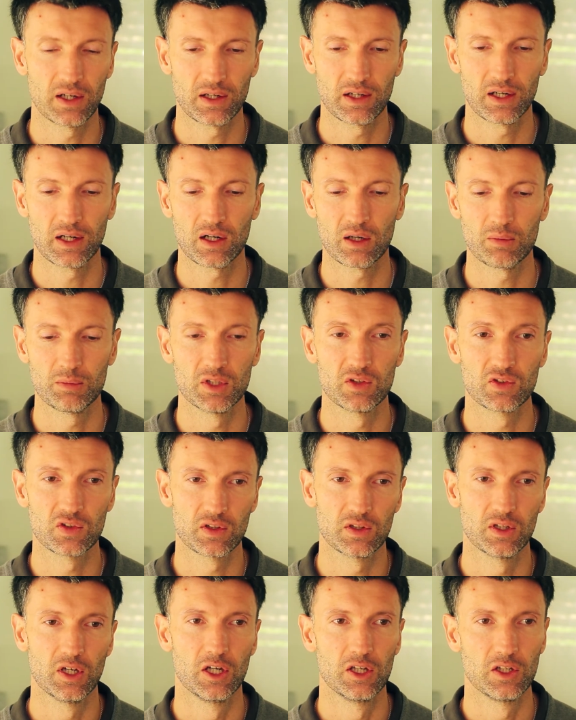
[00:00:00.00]
arm is
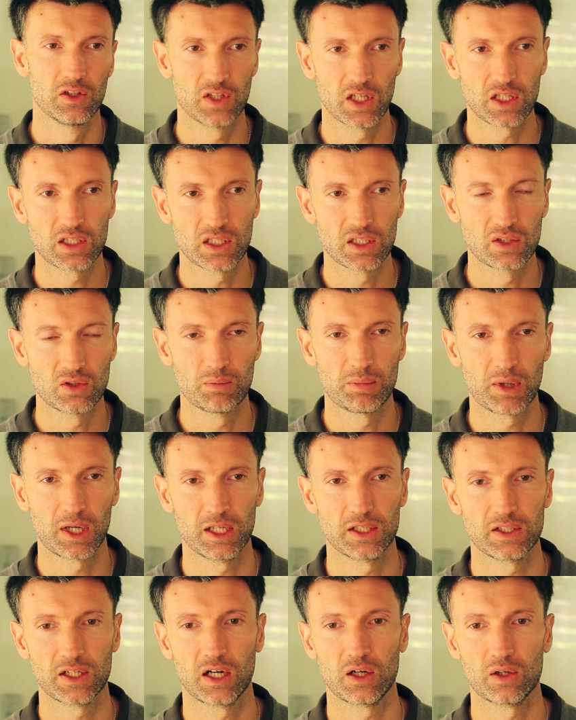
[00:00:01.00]
taking the
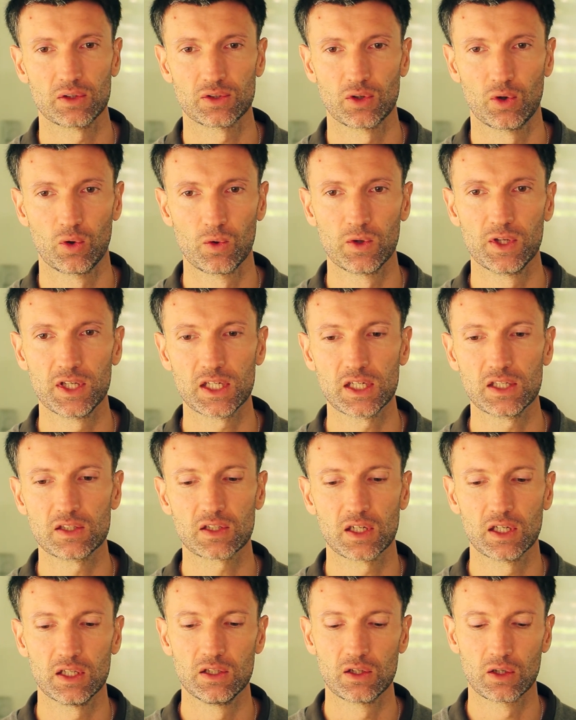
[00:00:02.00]
pallet out, holding it,
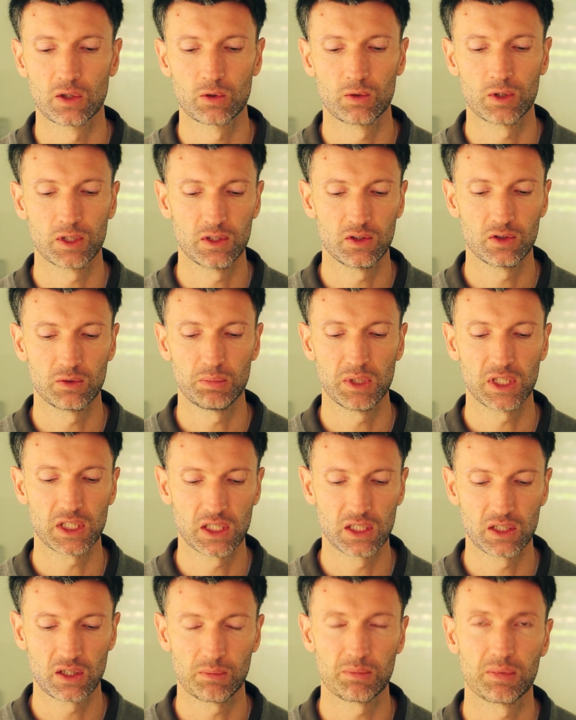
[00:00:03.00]
and the other one is
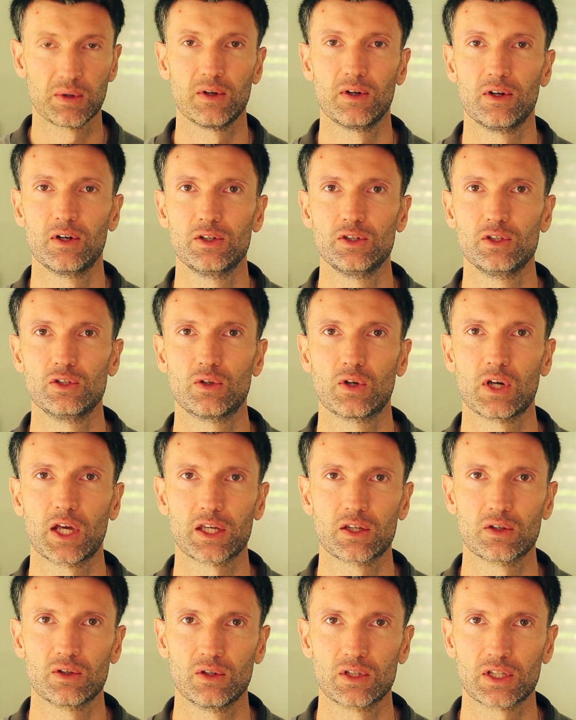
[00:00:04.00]
picking up,
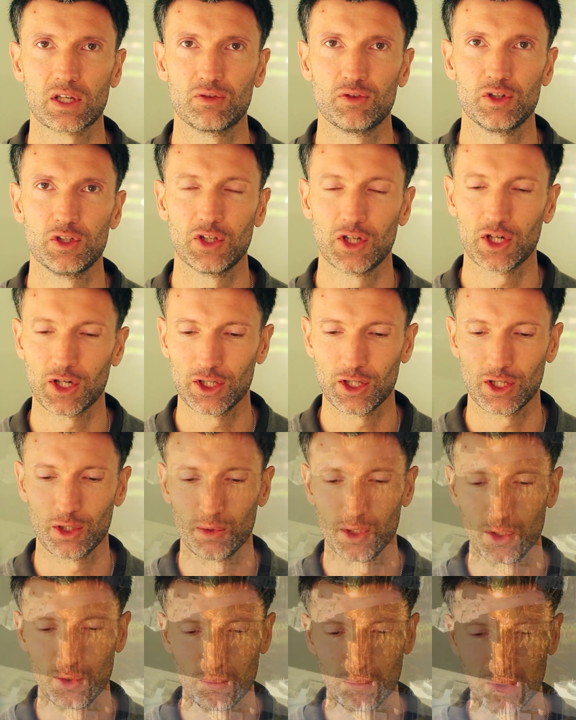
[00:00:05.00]
like a cafeteria where you